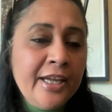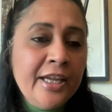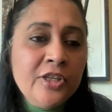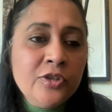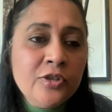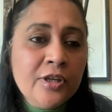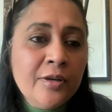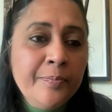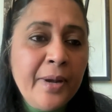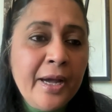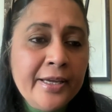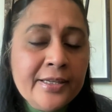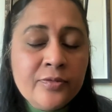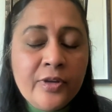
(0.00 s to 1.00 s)
age
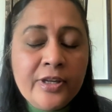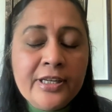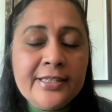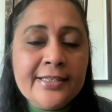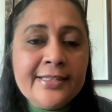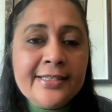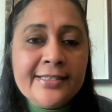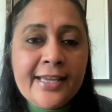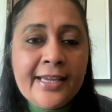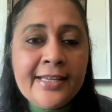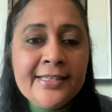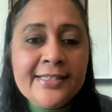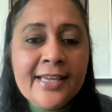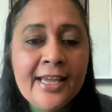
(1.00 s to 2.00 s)
bias when it
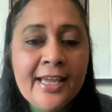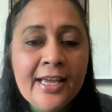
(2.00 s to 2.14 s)
intersects,